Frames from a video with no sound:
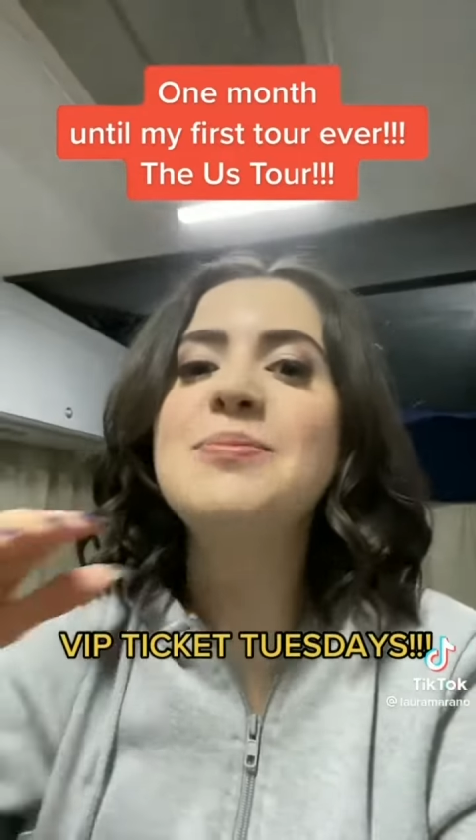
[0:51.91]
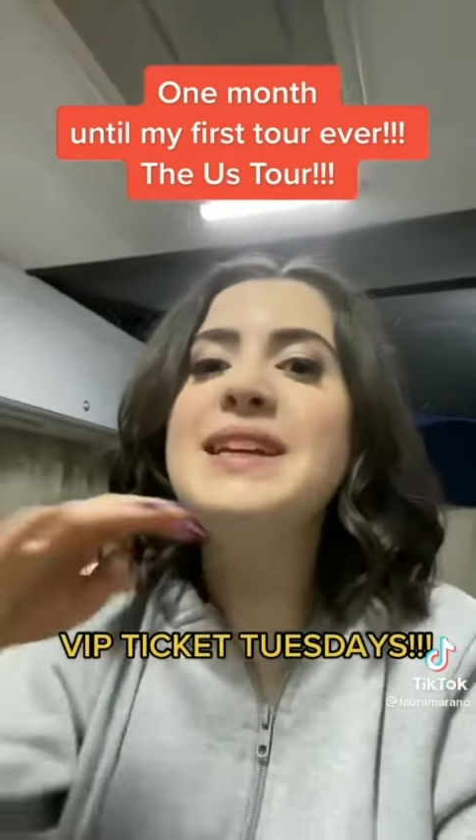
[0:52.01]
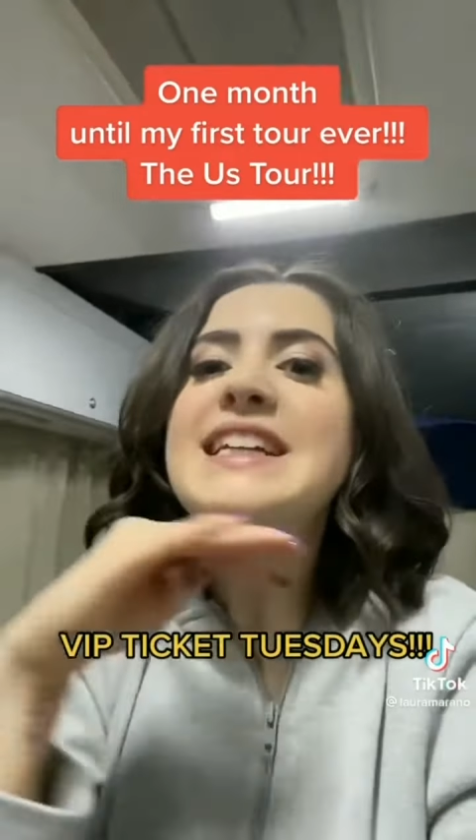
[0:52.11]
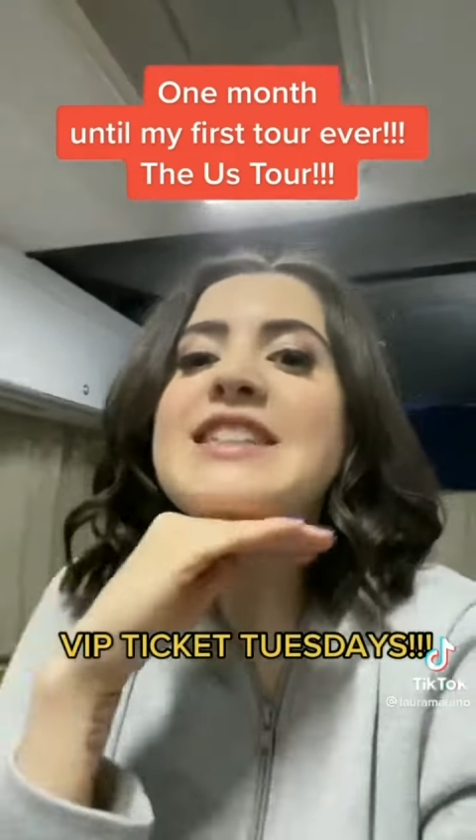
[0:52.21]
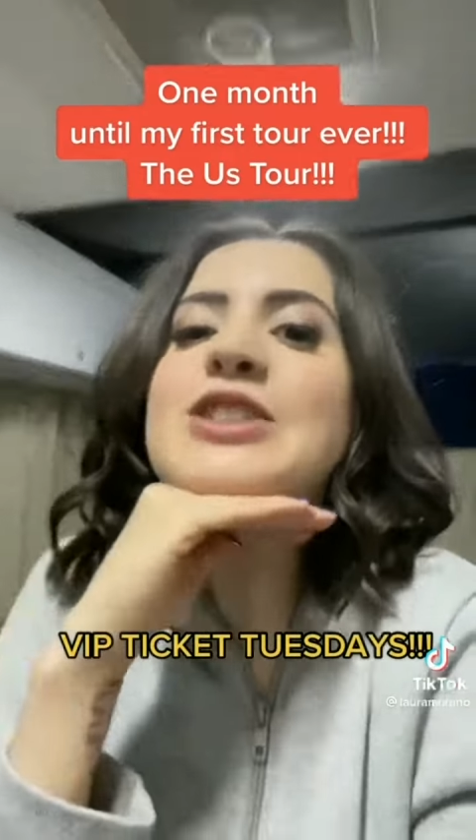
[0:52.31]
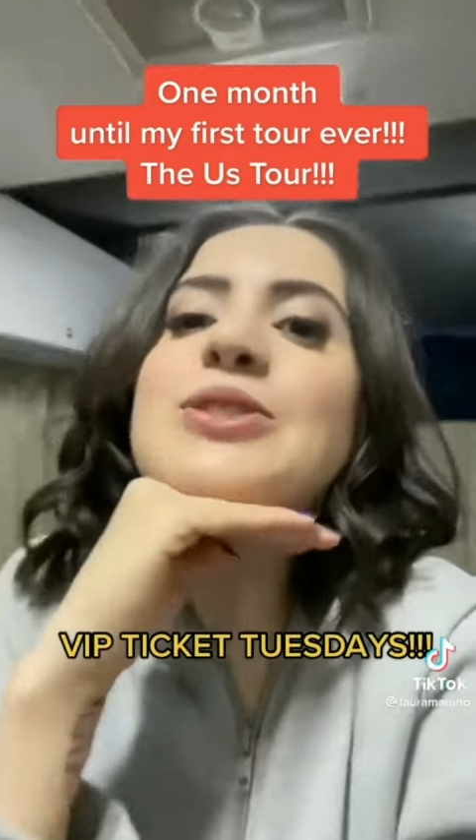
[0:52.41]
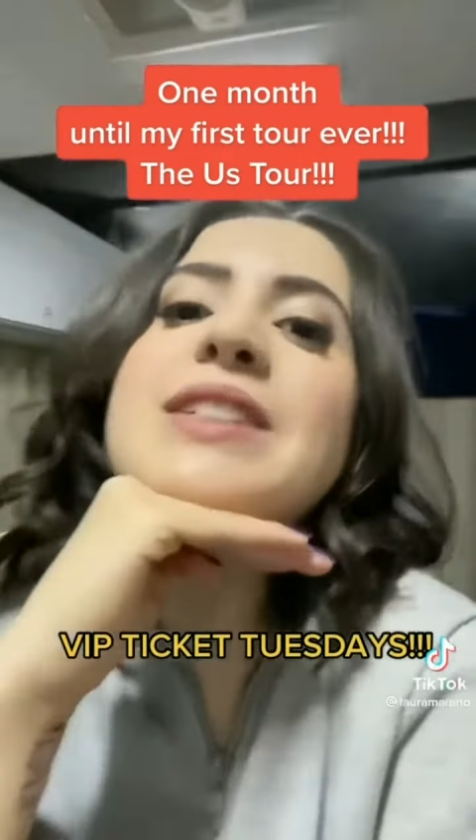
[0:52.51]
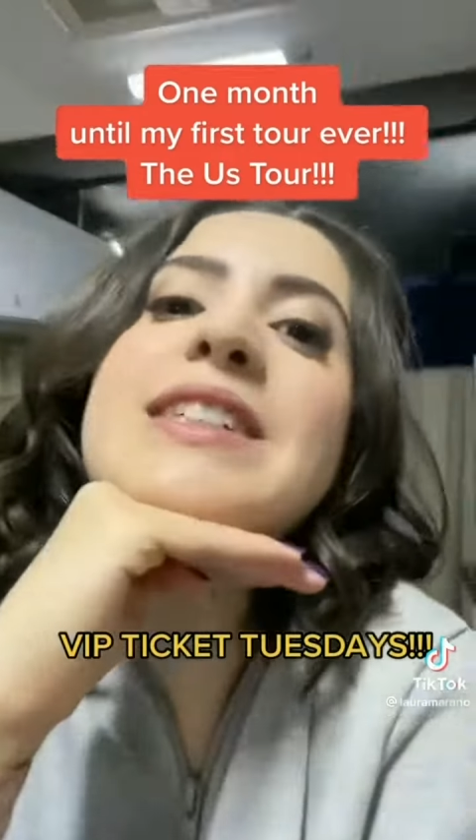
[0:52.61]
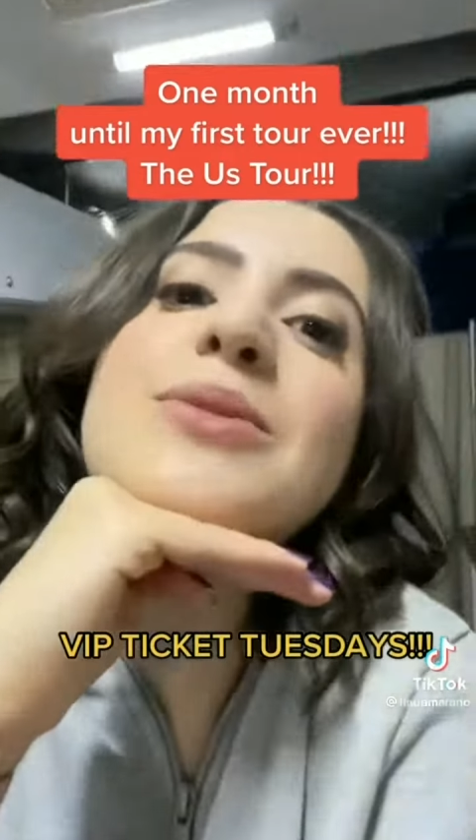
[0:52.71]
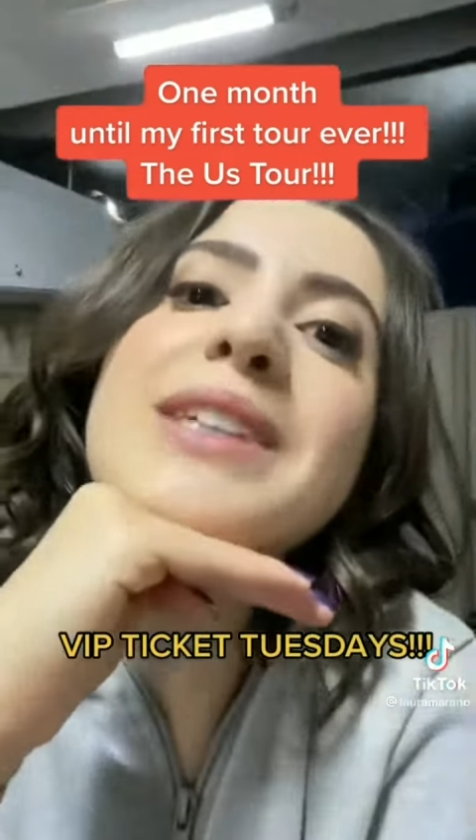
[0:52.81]
meet and
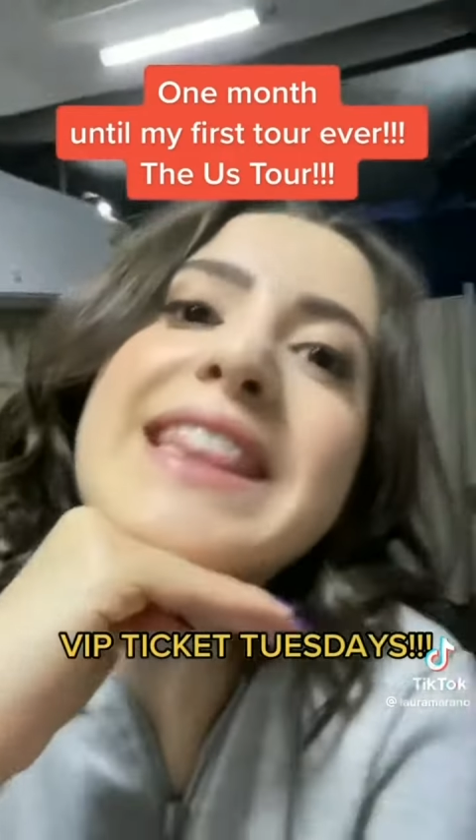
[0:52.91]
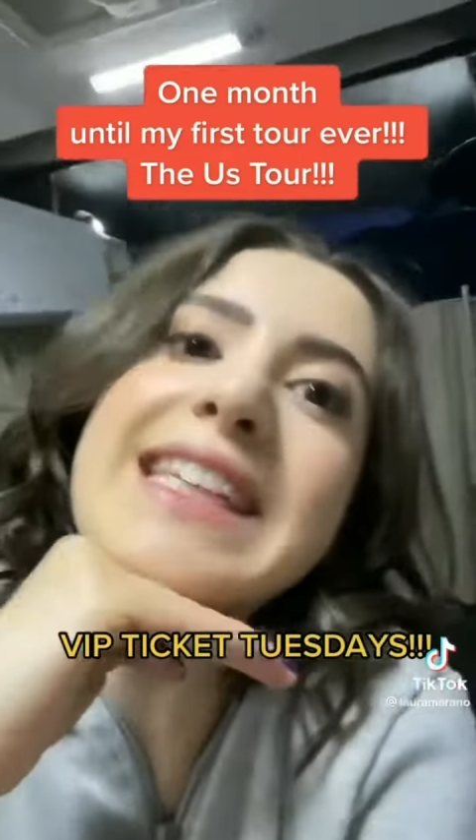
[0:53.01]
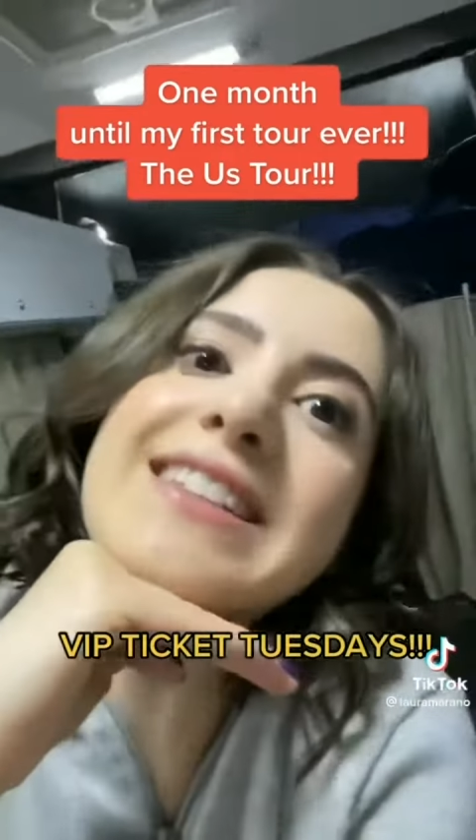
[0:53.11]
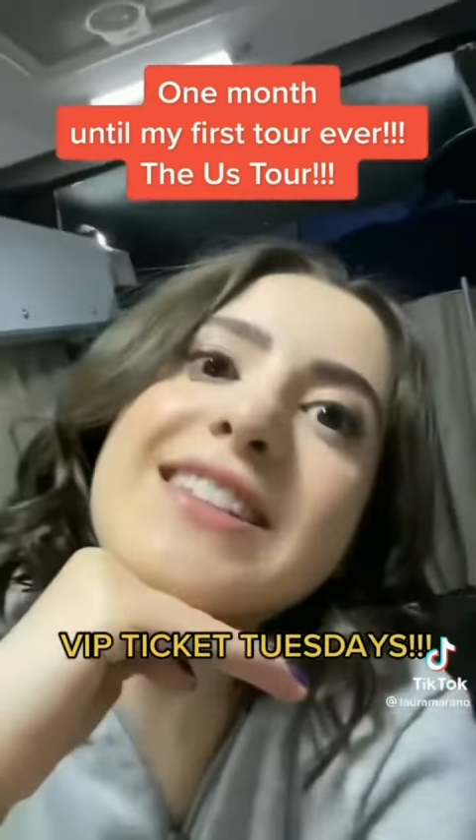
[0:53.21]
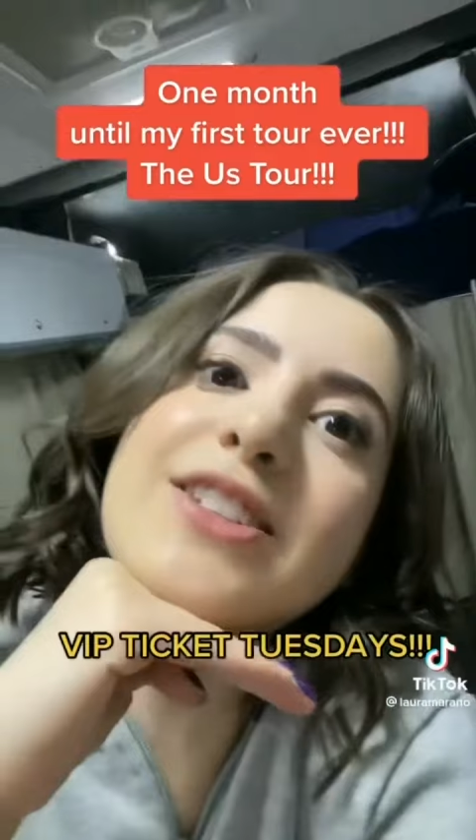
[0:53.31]
greet with this